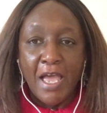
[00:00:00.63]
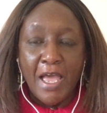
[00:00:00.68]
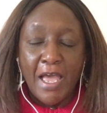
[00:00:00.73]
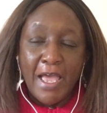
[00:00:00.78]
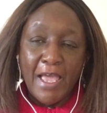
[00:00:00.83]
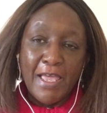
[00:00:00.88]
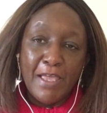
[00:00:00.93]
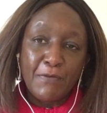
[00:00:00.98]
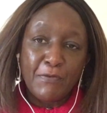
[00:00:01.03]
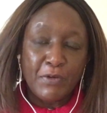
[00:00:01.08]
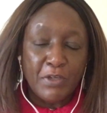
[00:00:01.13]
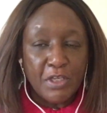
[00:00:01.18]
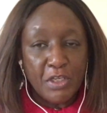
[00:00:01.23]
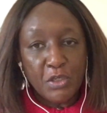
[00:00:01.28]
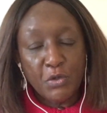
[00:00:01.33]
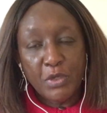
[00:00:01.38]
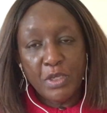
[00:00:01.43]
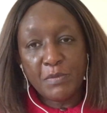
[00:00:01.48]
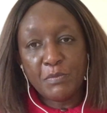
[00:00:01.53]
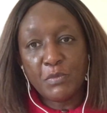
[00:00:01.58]
Hi, African
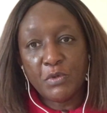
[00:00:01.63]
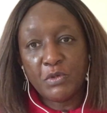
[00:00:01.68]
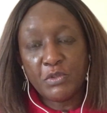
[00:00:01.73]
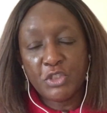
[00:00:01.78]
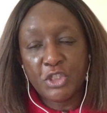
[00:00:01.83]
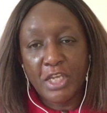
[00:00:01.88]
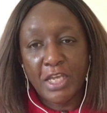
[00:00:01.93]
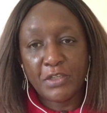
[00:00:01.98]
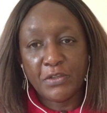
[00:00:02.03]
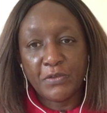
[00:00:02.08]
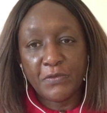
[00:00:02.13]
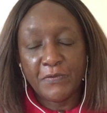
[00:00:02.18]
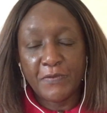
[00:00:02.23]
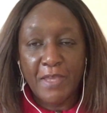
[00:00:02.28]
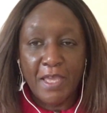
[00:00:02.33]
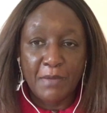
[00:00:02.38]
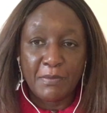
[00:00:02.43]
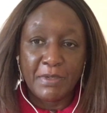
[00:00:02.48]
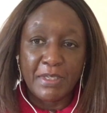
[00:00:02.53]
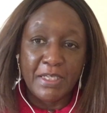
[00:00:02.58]
Queen Mo channel
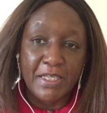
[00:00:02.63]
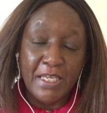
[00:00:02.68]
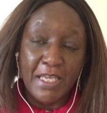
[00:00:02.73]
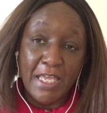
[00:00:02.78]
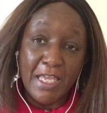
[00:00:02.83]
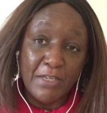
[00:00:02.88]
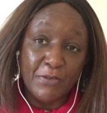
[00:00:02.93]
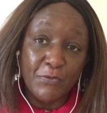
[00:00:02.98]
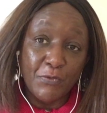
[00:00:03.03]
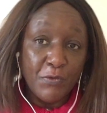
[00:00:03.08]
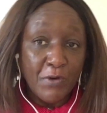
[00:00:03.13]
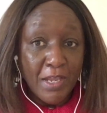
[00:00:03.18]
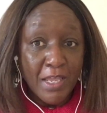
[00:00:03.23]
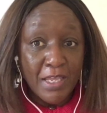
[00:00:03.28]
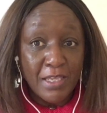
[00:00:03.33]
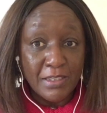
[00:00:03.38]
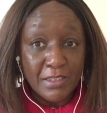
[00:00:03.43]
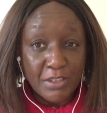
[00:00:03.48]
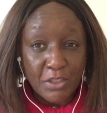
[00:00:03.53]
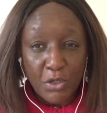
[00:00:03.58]
family and
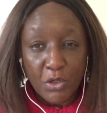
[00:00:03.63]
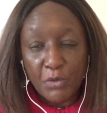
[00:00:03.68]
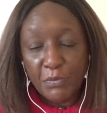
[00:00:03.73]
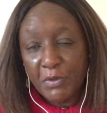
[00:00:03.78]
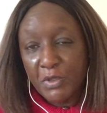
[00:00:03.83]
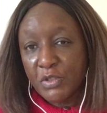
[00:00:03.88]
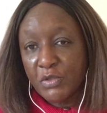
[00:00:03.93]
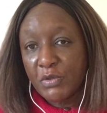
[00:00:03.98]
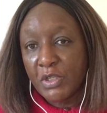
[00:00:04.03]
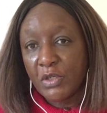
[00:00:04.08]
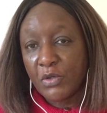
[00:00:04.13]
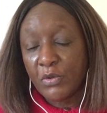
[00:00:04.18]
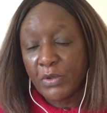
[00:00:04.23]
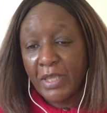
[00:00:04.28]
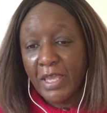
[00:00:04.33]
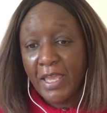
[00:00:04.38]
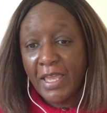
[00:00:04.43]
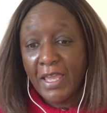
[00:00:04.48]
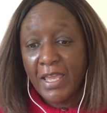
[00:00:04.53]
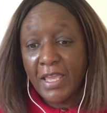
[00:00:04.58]
friends. Hope you're doing
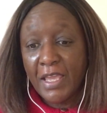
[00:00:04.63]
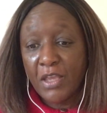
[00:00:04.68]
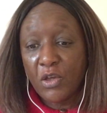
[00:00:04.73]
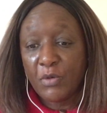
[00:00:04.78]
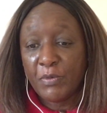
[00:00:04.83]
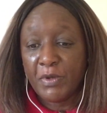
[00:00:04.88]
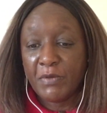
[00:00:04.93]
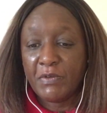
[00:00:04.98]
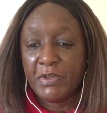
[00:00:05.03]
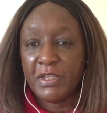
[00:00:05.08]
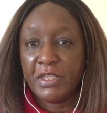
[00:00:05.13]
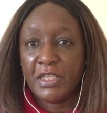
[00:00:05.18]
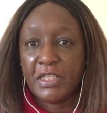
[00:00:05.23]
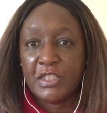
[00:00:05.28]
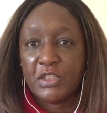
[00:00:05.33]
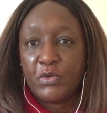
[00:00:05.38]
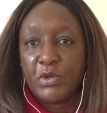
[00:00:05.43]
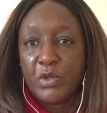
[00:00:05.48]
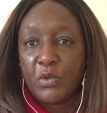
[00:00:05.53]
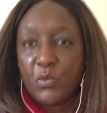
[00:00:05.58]
okay. Hope everything's
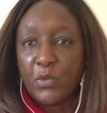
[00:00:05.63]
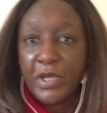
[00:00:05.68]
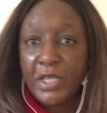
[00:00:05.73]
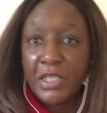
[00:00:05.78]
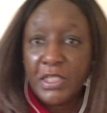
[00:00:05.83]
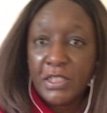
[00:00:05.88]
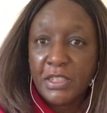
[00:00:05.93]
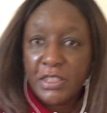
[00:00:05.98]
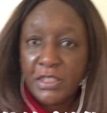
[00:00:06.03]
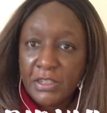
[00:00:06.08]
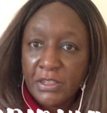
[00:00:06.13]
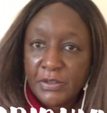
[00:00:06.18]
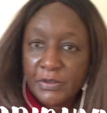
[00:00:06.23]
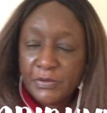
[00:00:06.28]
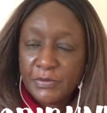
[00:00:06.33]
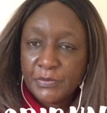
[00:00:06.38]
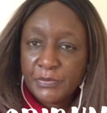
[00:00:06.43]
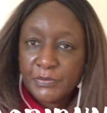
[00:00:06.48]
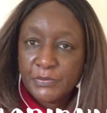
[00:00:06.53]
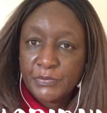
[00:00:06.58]
going well.
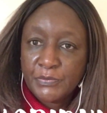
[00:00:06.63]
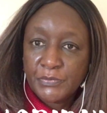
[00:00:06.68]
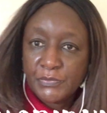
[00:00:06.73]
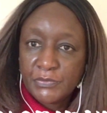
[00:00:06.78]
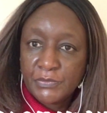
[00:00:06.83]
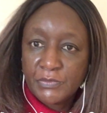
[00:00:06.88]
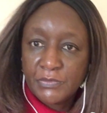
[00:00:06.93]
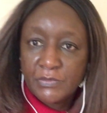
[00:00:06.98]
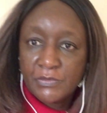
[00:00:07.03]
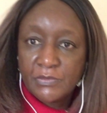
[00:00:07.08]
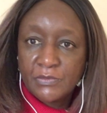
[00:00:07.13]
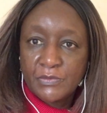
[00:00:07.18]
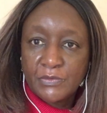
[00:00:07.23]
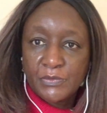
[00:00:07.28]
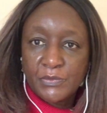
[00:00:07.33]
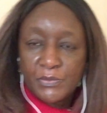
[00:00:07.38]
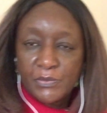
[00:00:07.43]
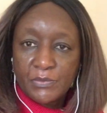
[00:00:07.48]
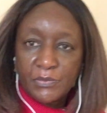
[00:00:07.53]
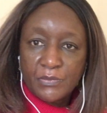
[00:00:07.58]

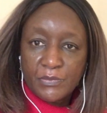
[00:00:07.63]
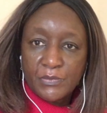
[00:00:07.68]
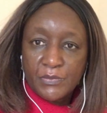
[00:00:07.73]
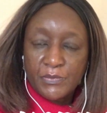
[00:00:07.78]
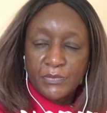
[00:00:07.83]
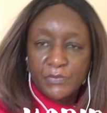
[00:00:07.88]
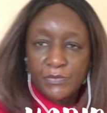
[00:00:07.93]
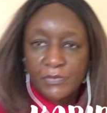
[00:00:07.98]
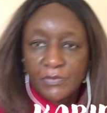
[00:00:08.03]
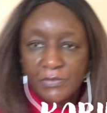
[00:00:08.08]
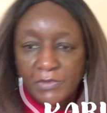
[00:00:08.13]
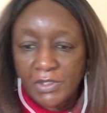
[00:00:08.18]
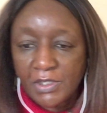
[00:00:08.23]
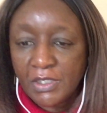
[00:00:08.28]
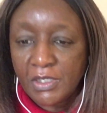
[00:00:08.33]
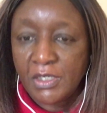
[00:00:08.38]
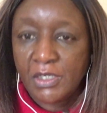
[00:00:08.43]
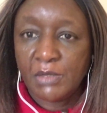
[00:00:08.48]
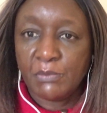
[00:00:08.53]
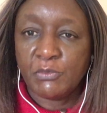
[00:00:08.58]

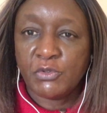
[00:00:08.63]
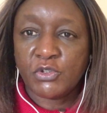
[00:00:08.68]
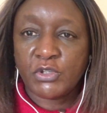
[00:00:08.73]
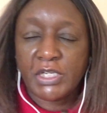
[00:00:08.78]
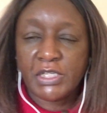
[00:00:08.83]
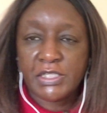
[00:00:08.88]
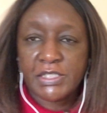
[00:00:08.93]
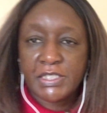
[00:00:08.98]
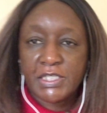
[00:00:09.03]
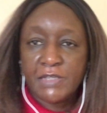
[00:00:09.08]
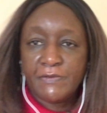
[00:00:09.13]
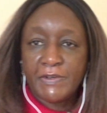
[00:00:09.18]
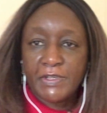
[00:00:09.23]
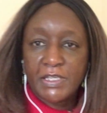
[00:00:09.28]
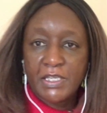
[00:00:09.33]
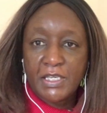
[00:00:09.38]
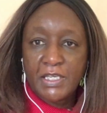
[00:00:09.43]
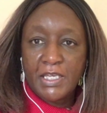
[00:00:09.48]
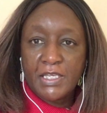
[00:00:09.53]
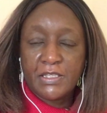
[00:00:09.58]
I'm trying to see if I
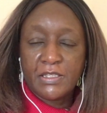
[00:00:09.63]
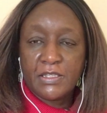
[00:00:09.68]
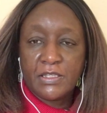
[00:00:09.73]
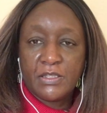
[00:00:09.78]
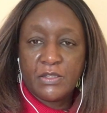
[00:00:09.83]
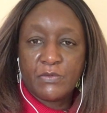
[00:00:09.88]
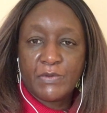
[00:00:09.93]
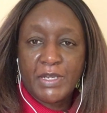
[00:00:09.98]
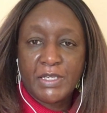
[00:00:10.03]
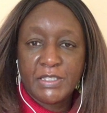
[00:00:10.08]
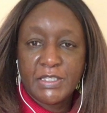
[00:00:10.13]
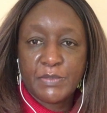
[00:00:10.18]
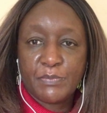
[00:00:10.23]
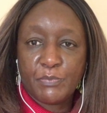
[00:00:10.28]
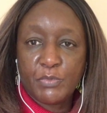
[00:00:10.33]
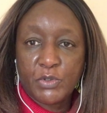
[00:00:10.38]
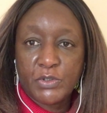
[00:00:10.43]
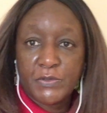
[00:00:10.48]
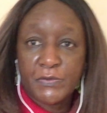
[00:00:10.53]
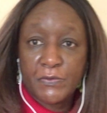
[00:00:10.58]
can get the right
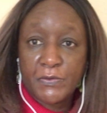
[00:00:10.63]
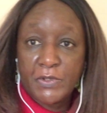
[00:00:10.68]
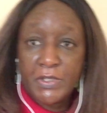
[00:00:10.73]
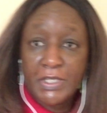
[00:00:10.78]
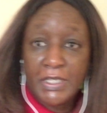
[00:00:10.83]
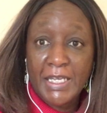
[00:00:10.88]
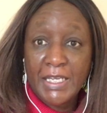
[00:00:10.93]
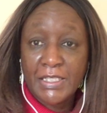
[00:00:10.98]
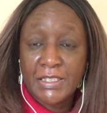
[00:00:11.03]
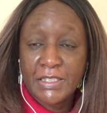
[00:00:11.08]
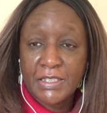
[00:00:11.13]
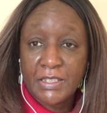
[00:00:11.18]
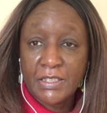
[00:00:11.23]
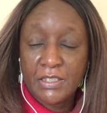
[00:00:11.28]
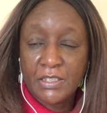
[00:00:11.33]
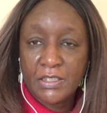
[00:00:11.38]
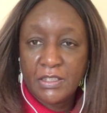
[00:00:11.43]
spot for the light.